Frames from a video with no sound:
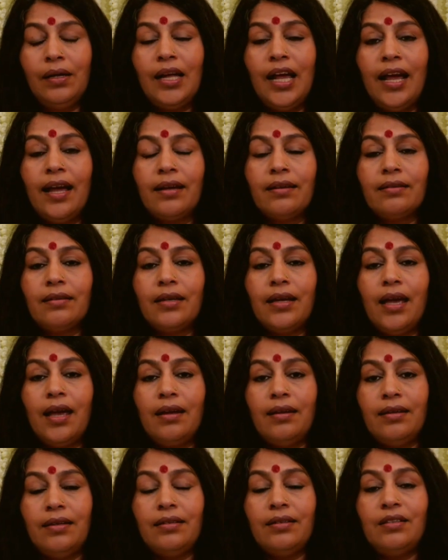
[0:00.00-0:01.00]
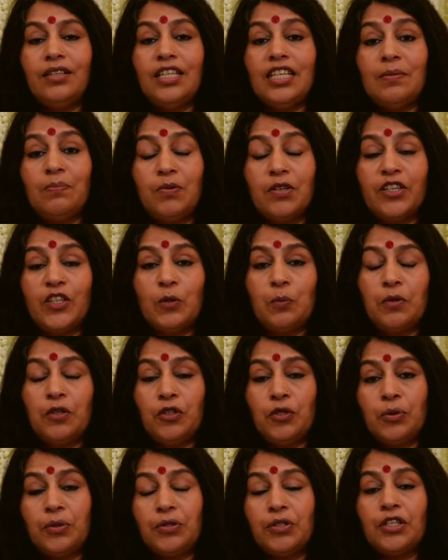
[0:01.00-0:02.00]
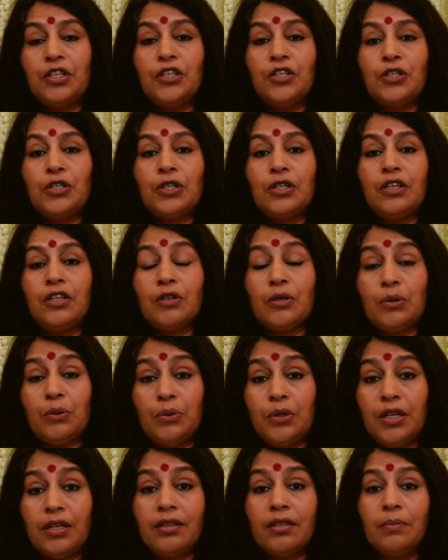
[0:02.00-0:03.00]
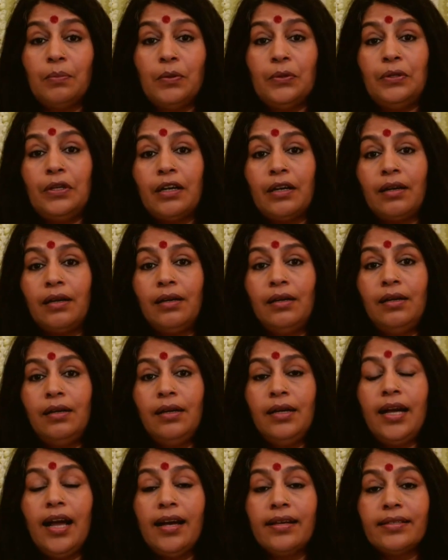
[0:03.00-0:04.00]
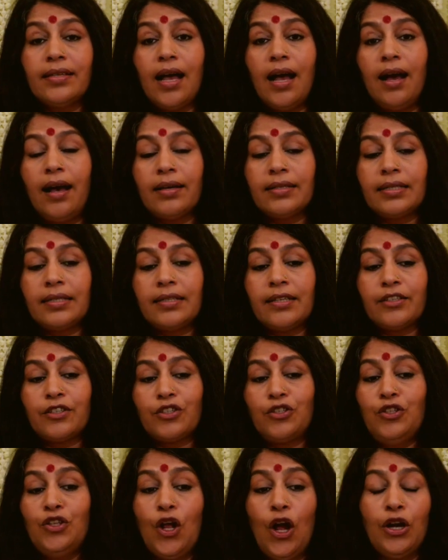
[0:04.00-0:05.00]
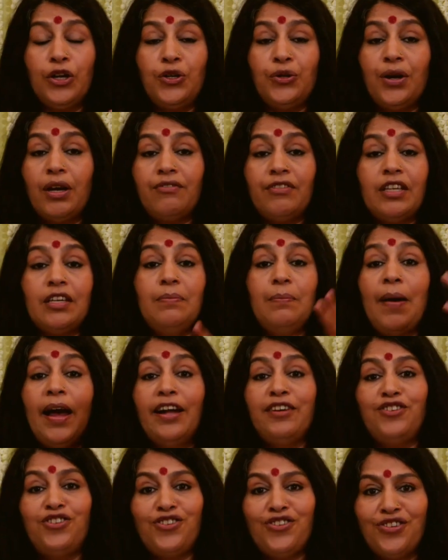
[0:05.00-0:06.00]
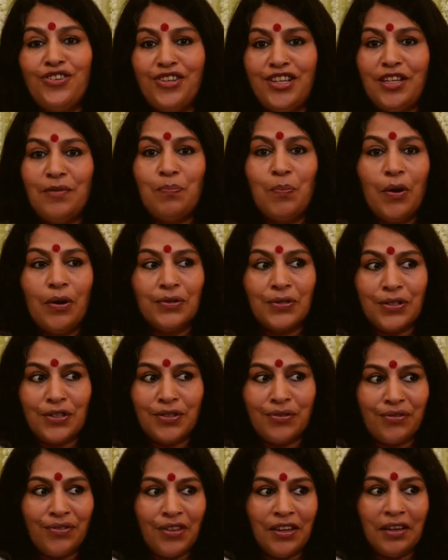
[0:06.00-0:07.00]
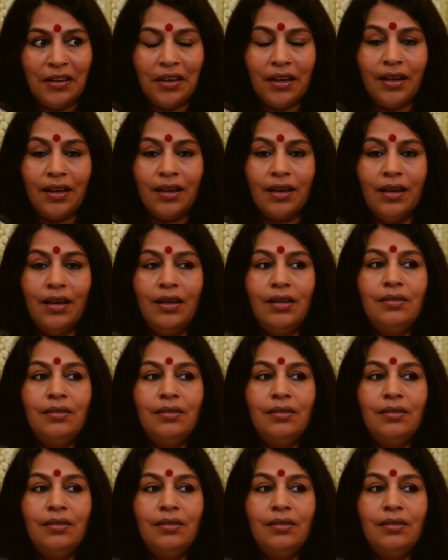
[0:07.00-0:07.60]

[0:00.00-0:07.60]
And any deeper spiritual tradition, including the Buddha, has asked us not to have imaginary positive thinking,